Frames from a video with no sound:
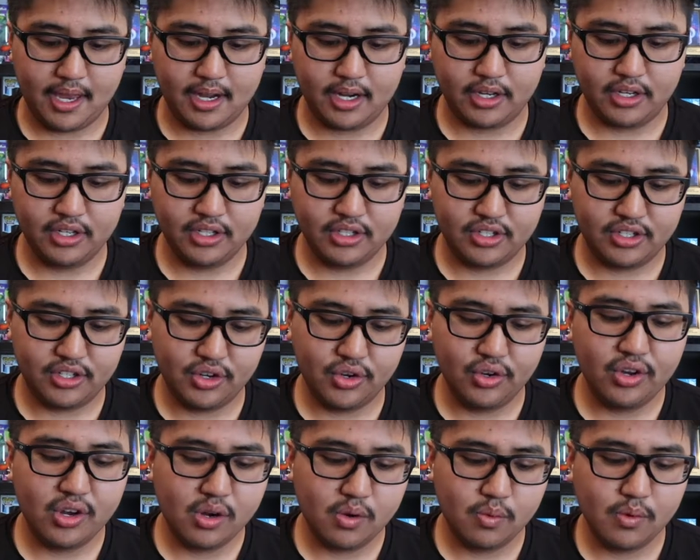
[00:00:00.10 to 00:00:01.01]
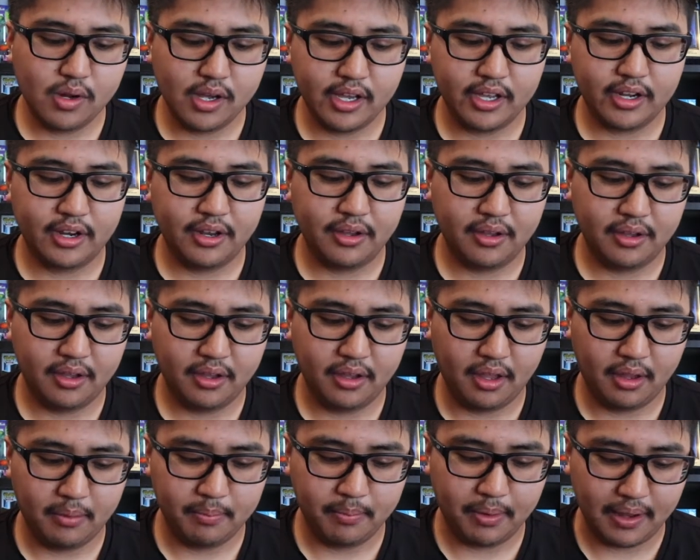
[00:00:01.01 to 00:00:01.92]
had a good 2-year run,
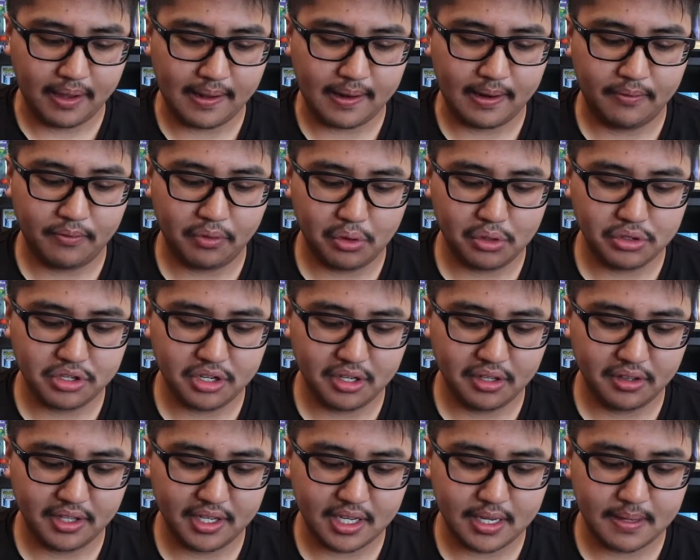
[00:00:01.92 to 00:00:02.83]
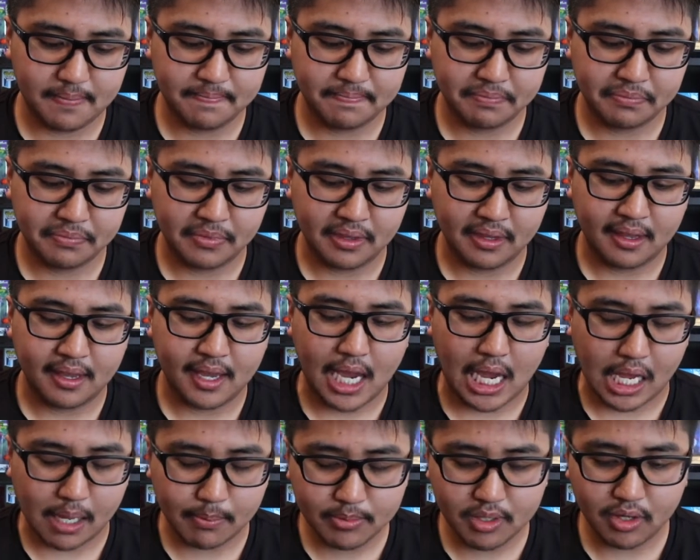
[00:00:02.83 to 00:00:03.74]
but unfortunately,
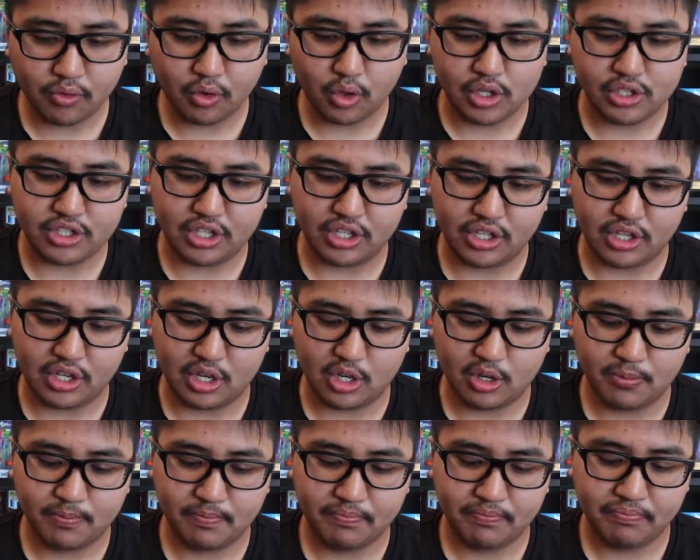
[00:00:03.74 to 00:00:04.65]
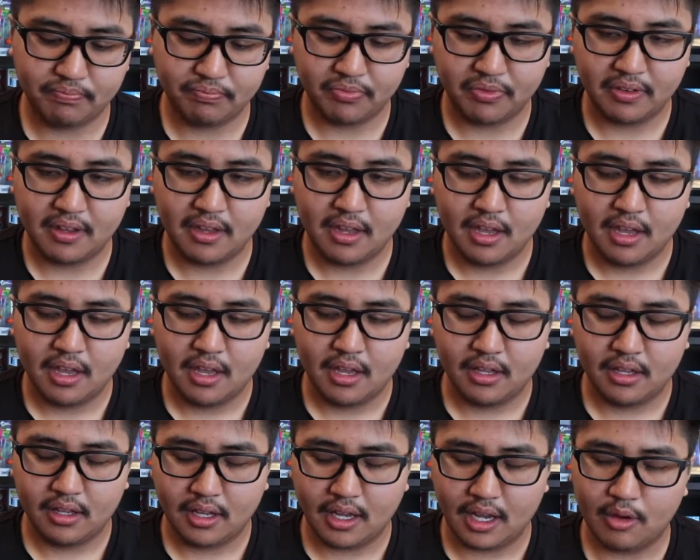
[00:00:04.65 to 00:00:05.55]
I am divorcing you.
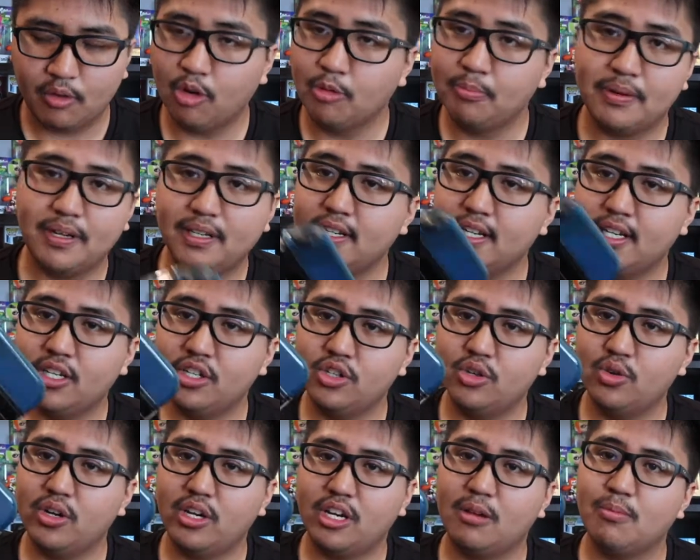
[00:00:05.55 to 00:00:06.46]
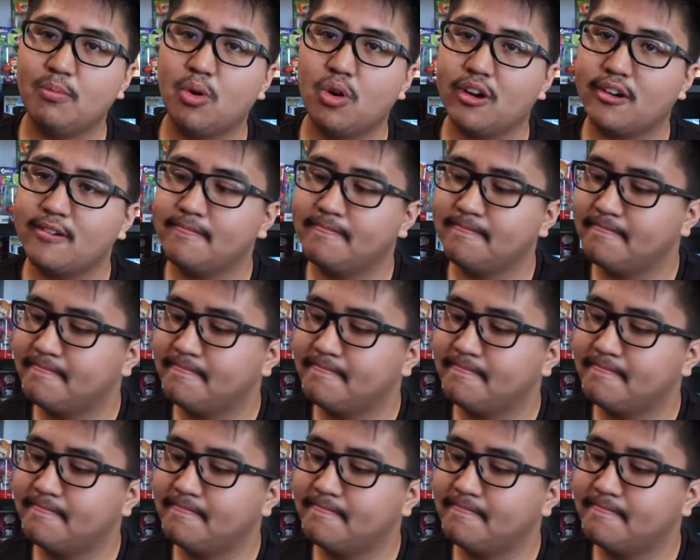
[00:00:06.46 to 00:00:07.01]
I won't be needing you anymore.